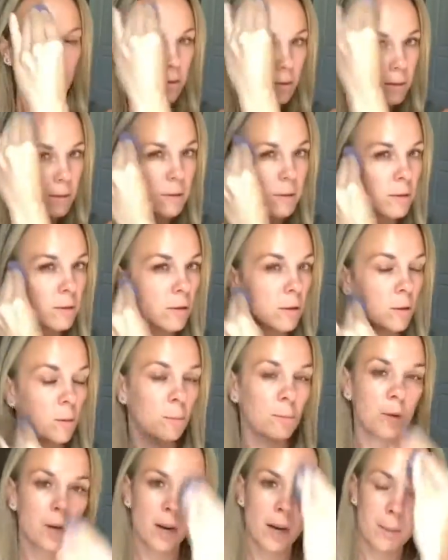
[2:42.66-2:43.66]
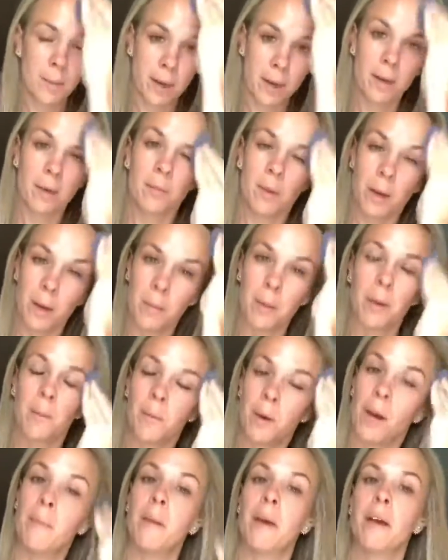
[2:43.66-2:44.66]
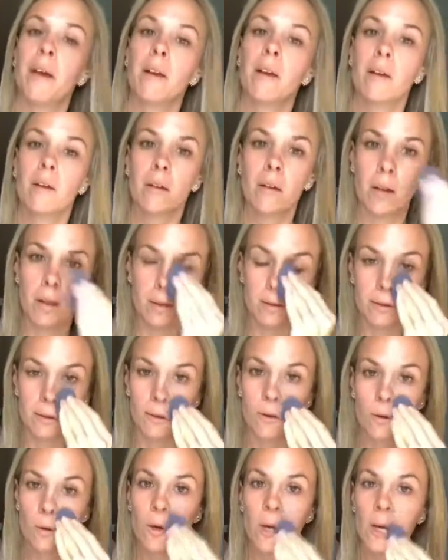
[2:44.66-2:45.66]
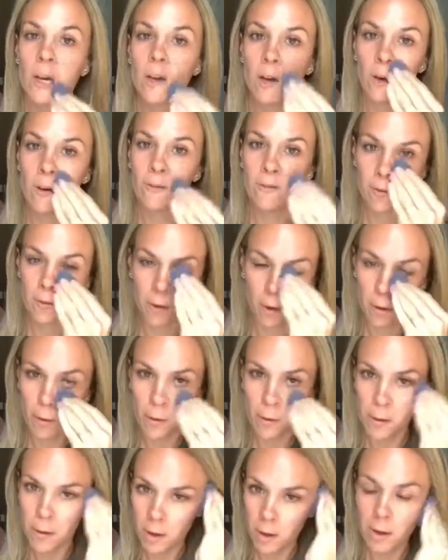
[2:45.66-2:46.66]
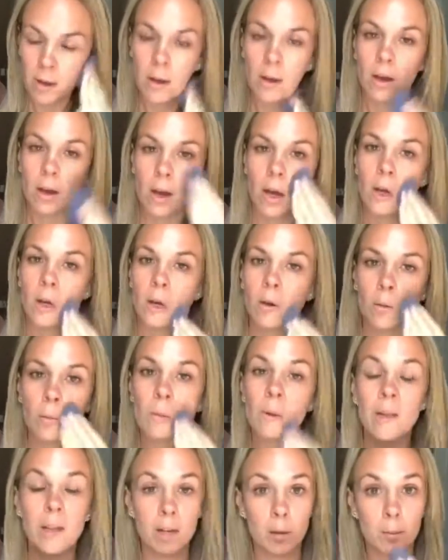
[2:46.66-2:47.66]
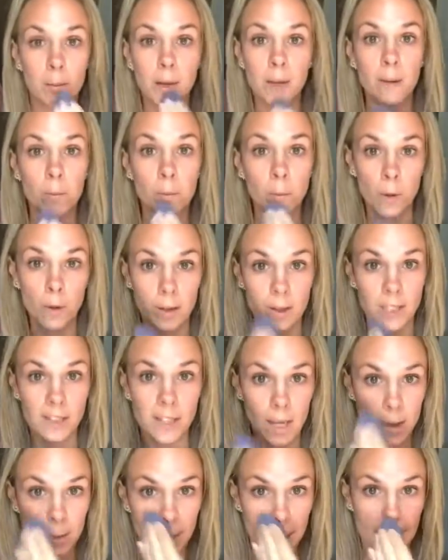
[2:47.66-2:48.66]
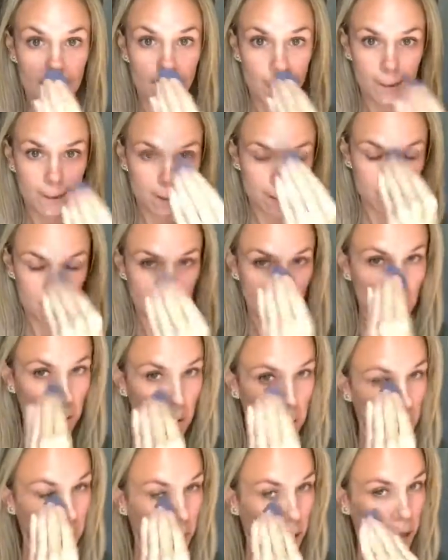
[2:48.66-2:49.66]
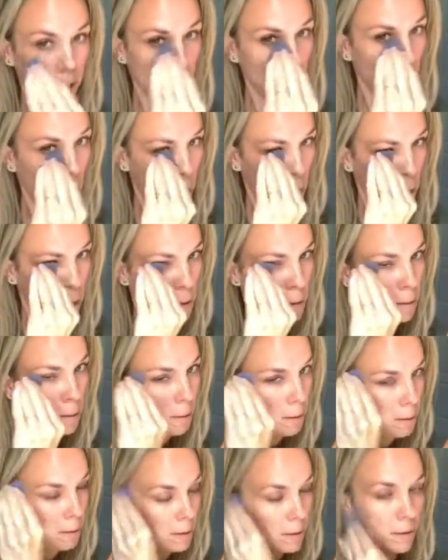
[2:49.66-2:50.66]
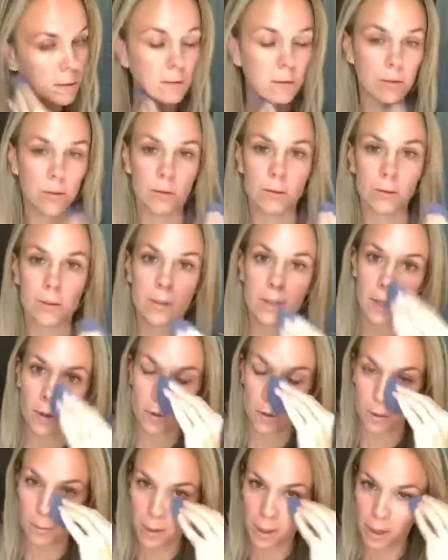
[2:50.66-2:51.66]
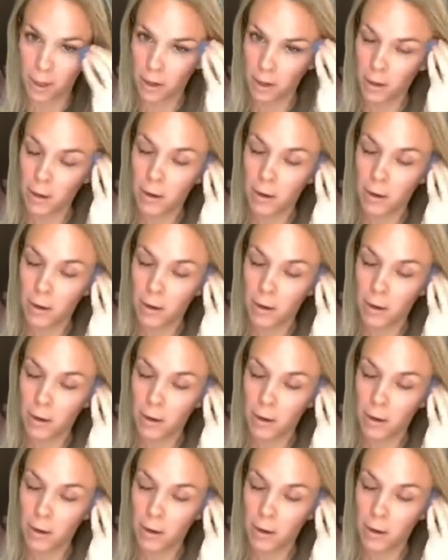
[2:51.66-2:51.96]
So priming, priming, priming. This is a quick overview. I don't plan on being more than 10 minutes, okay? So stick with me here.